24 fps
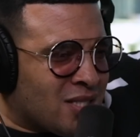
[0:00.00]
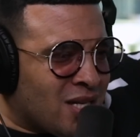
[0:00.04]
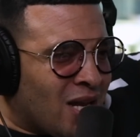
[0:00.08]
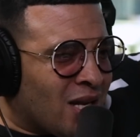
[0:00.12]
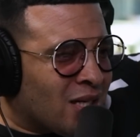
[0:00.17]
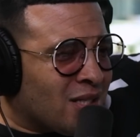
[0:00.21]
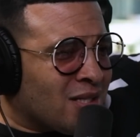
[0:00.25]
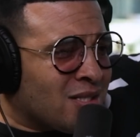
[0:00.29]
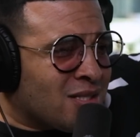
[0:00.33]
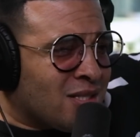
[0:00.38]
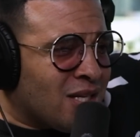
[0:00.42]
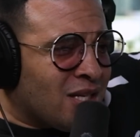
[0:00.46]
You
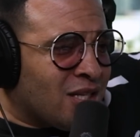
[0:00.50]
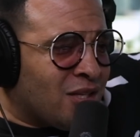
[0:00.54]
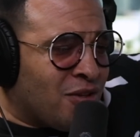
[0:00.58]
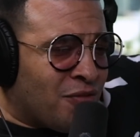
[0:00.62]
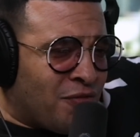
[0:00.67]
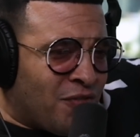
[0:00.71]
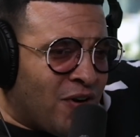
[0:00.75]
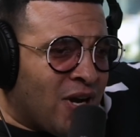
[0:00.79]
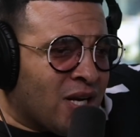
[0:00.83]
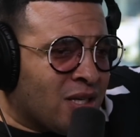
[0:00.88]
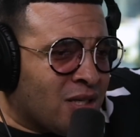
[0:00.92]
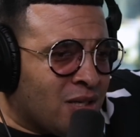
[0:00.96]
sucked his dick,
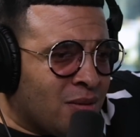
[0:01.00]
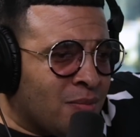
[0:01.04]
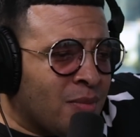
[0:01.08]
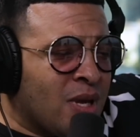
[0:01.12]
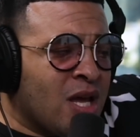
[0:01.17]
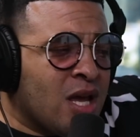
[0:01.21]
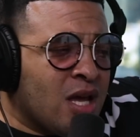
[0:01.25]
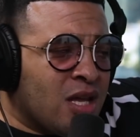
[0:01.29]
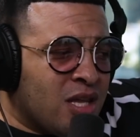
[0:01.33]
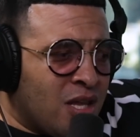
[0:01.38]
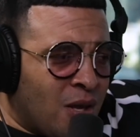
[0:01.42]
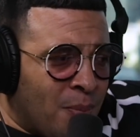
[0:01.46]
you fucked him,
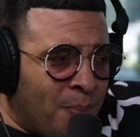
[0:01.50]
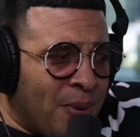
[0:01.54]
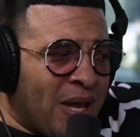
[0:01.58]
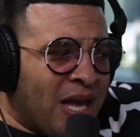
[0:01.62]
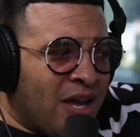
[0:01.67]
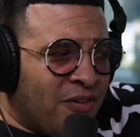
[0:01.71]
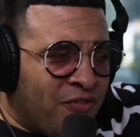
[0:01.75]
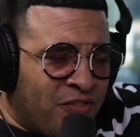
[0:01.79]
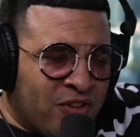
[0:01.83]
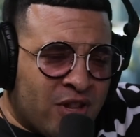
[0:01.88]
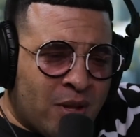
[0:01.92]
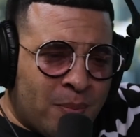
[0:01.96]
you
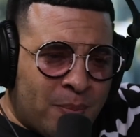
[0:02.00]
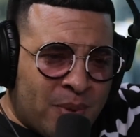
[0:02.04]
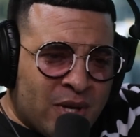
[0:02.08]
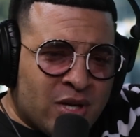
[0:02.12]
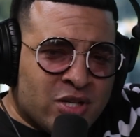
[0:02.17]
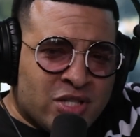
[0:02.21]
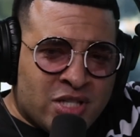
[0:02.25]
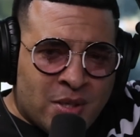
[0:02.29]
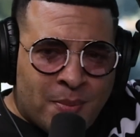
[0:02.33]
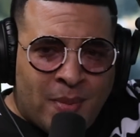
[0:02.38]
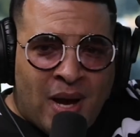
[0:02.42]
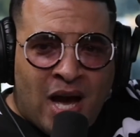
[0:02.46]
paid for the
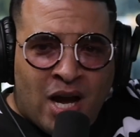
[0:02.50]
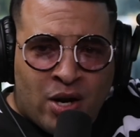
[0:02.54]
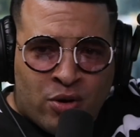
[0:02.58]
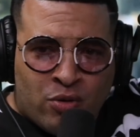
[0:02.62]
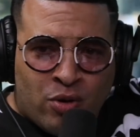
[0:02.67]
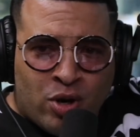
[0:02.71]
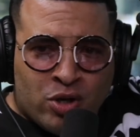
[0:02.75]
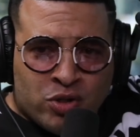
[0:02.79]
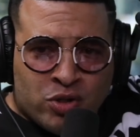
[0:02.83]
bills, you bought